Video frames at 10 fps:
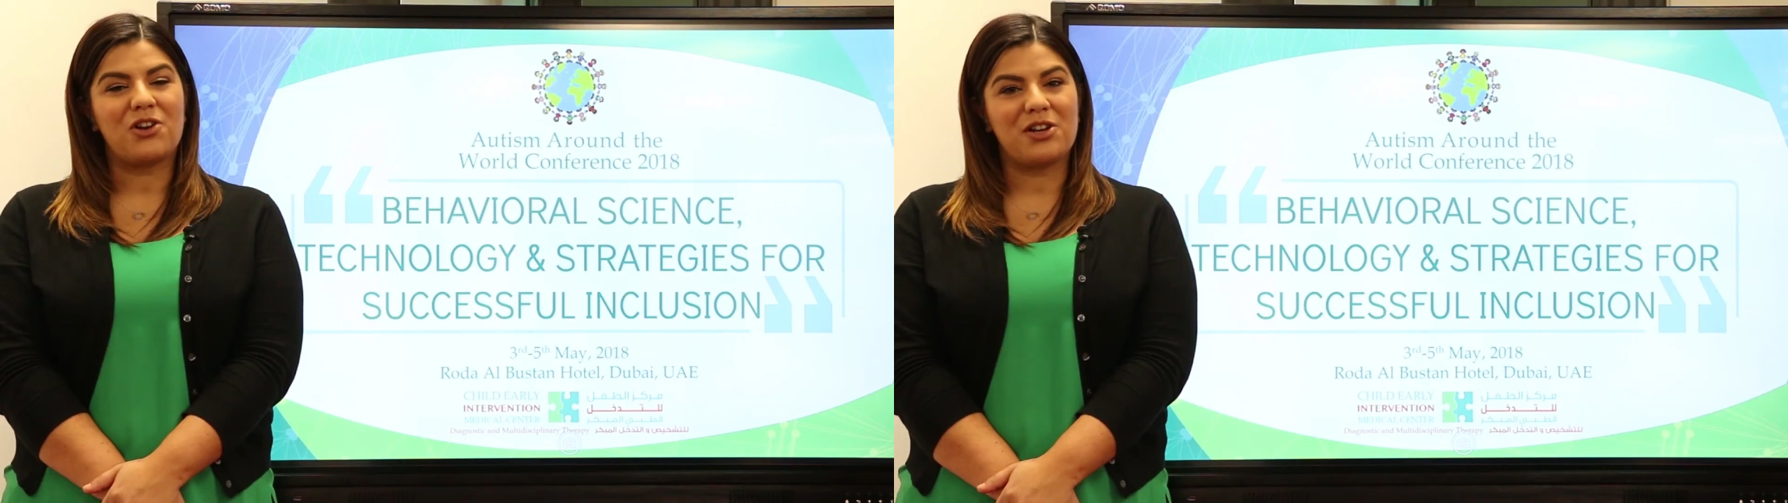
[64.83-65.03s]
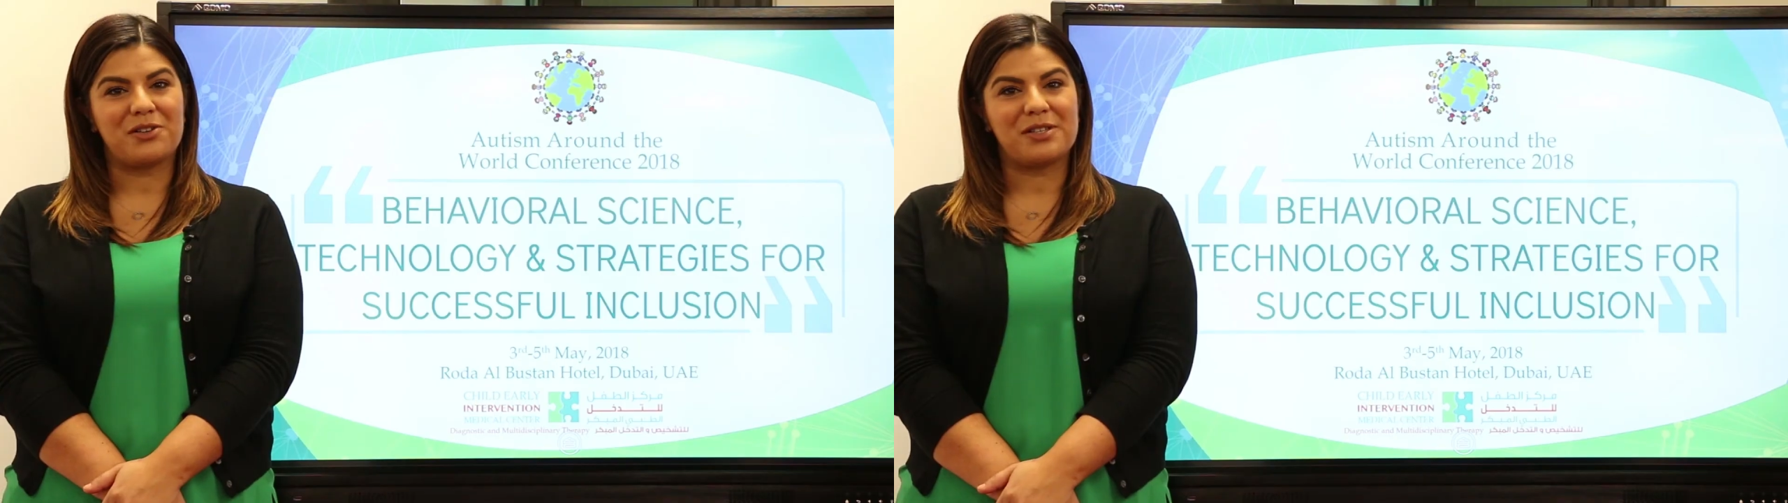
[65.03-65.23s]

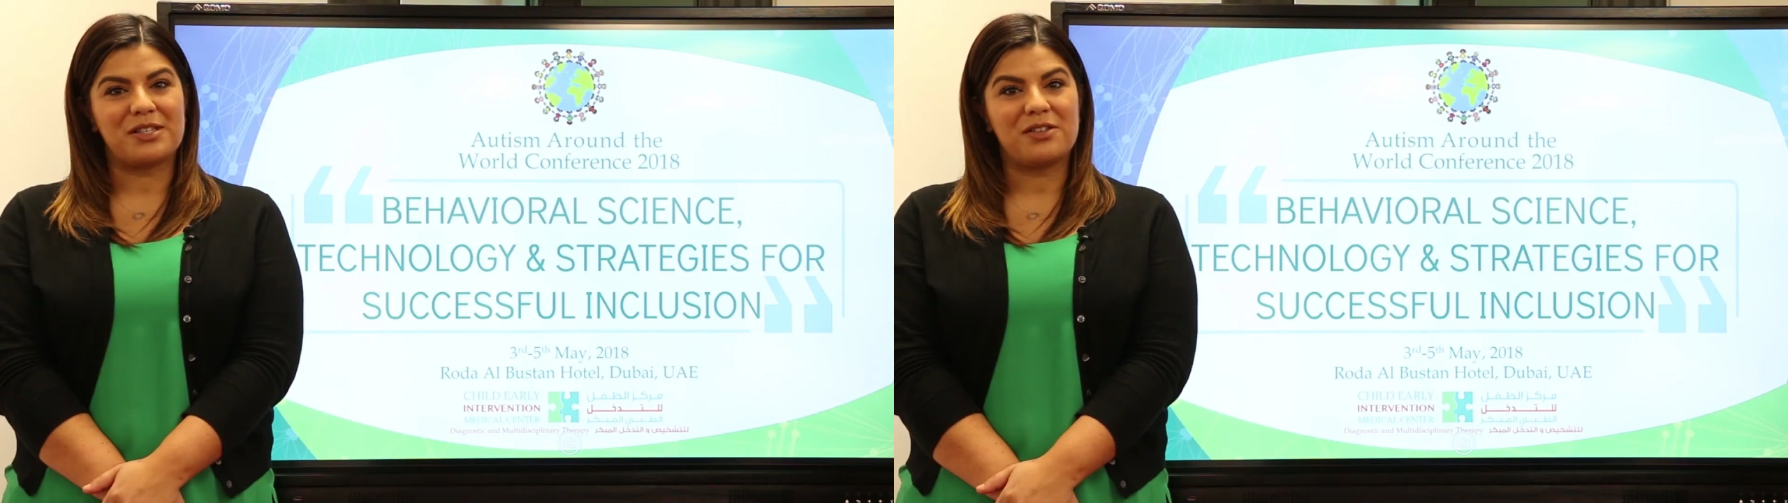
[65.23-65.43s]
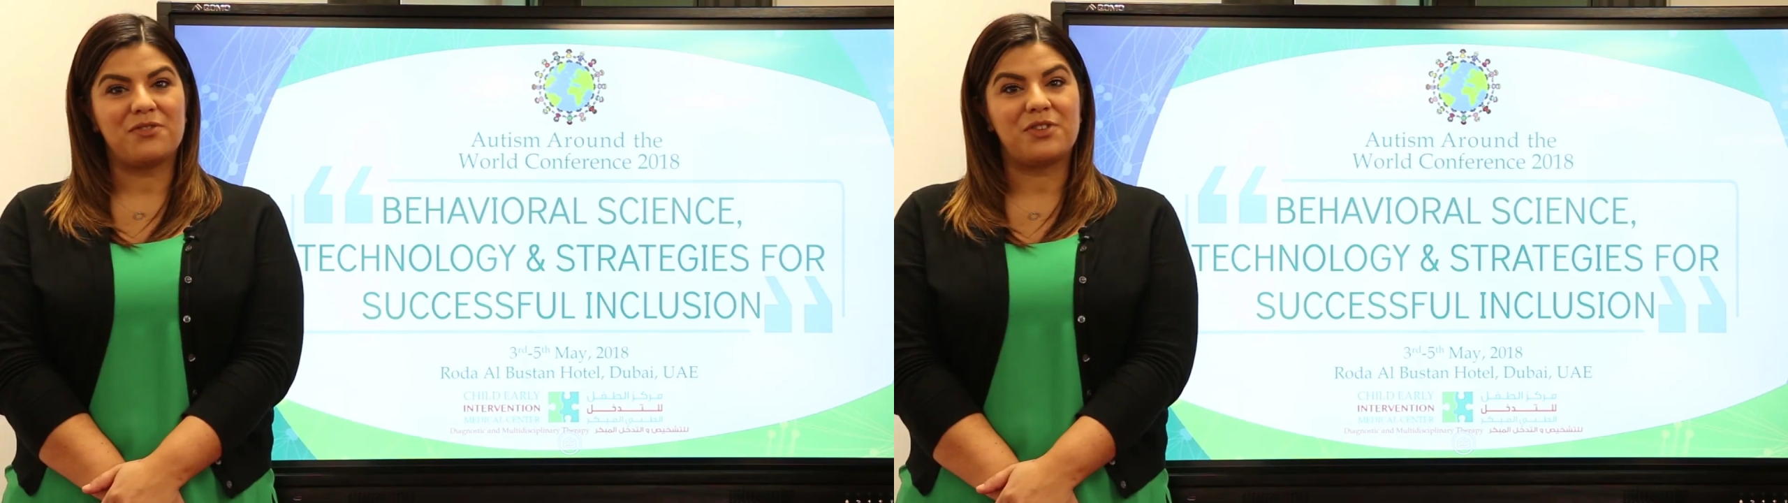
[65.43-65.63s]
join
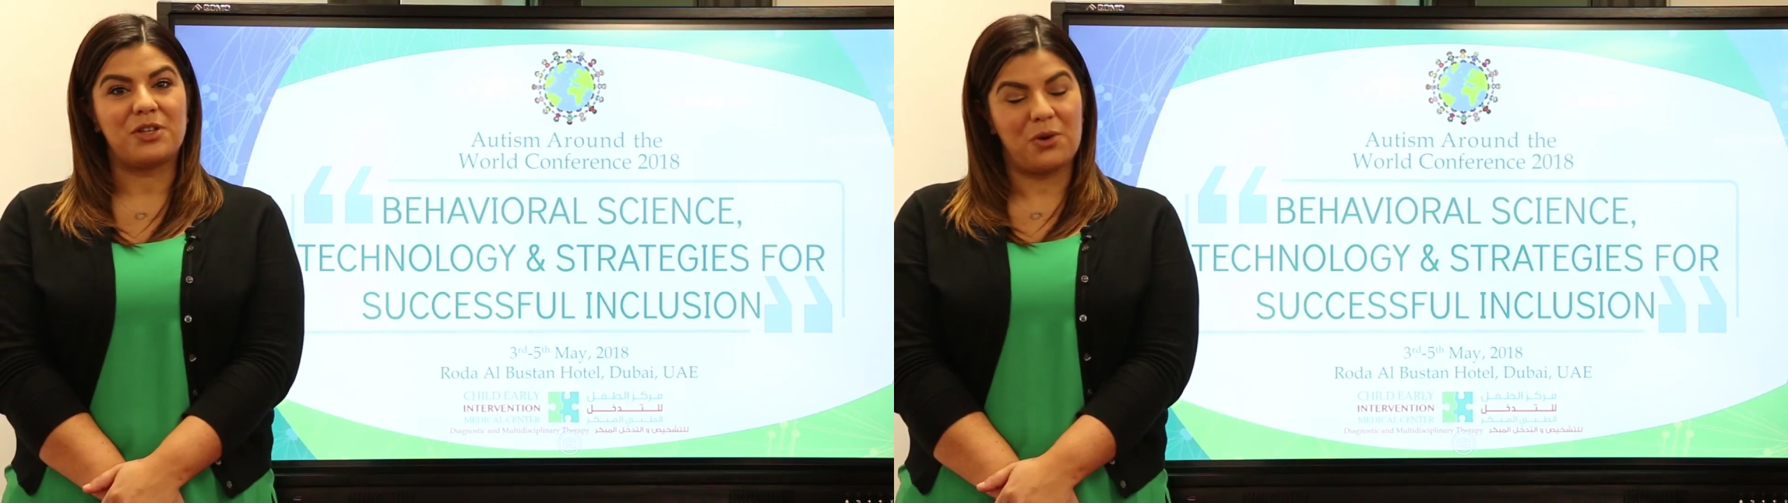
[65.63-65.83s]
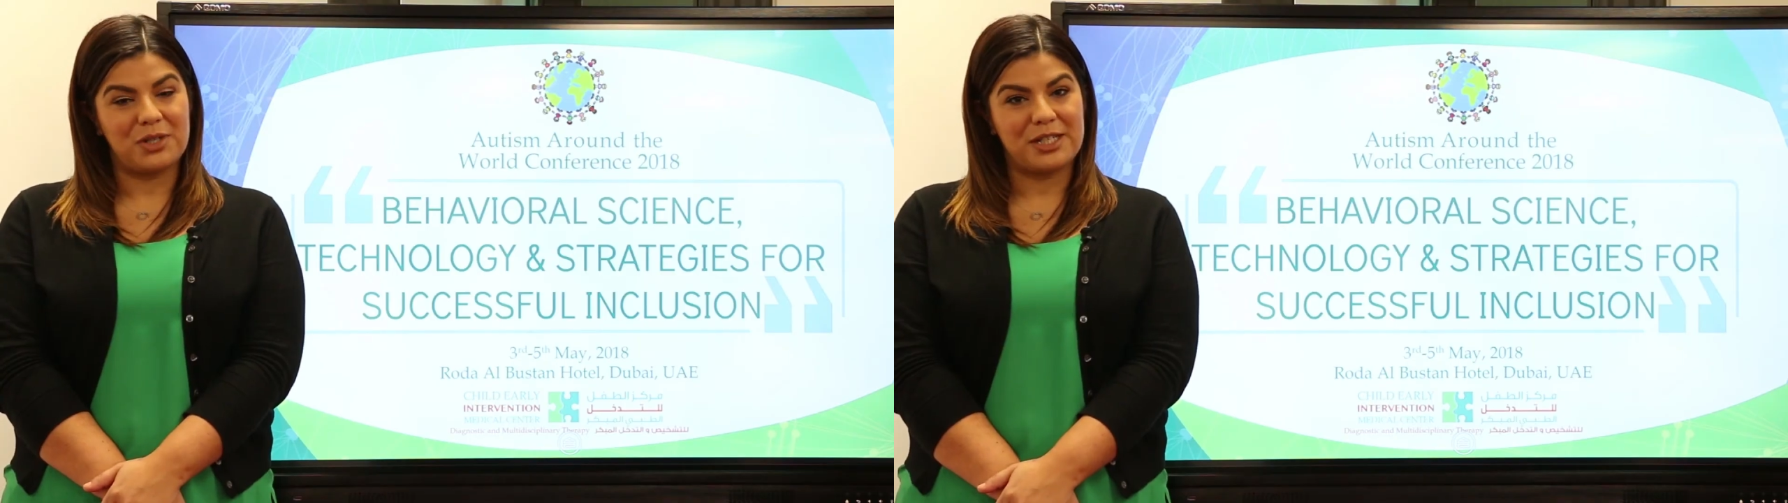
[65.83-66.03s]
us for
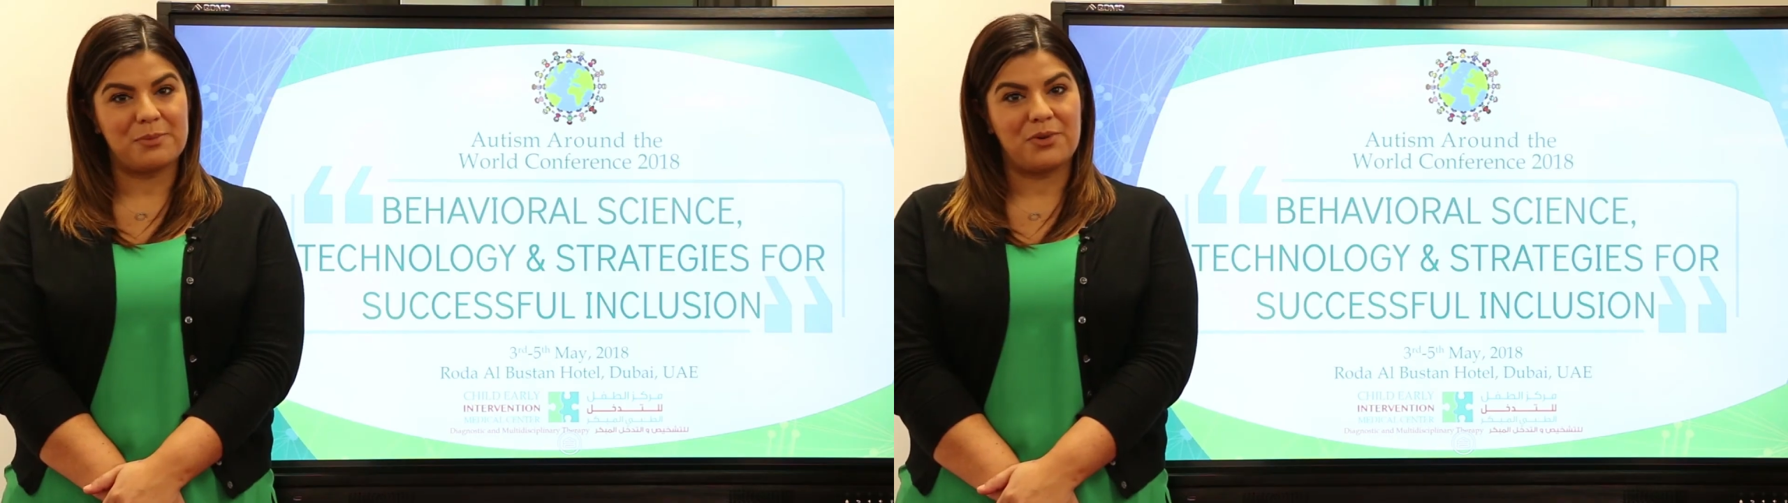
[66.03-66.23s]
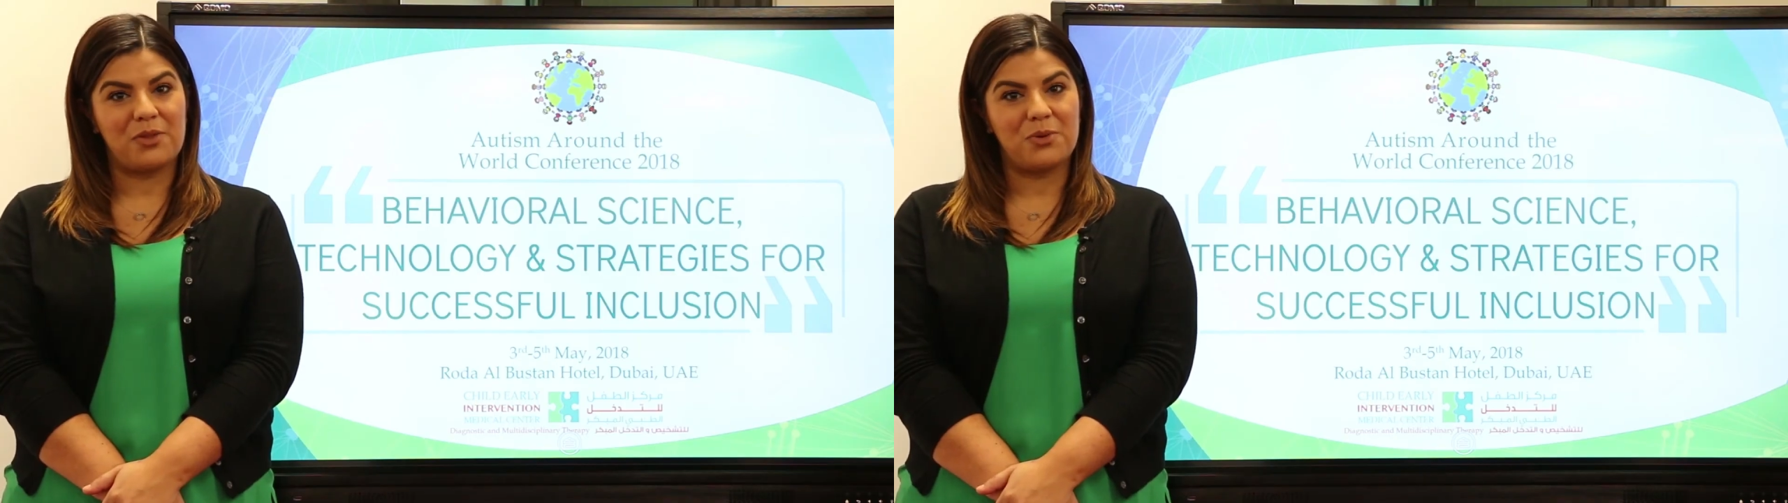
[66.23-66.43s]
the
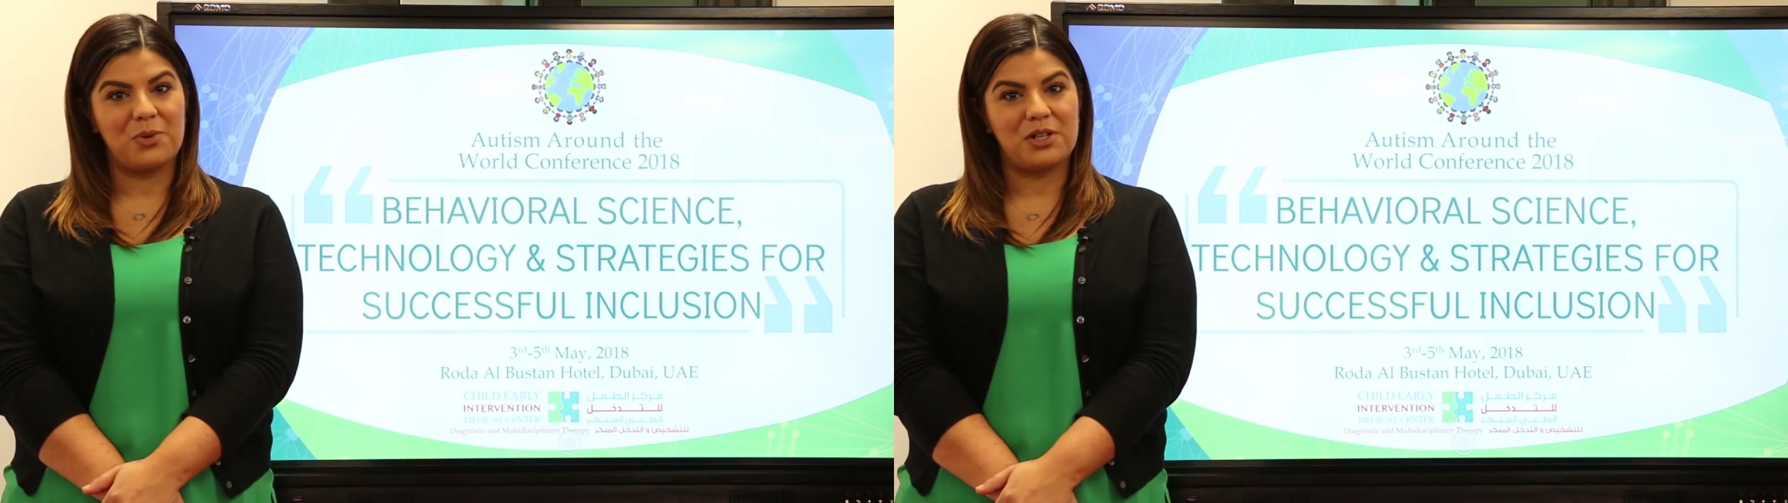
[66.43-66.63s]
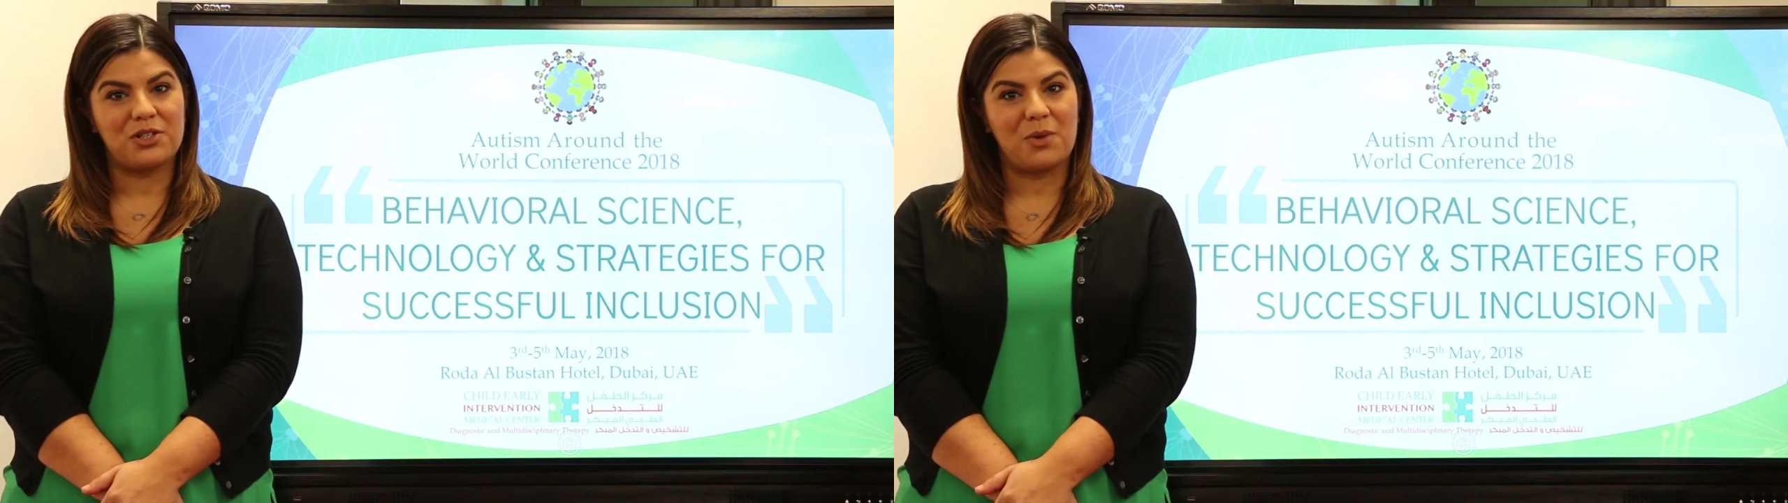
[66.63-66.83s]
Autism Around the World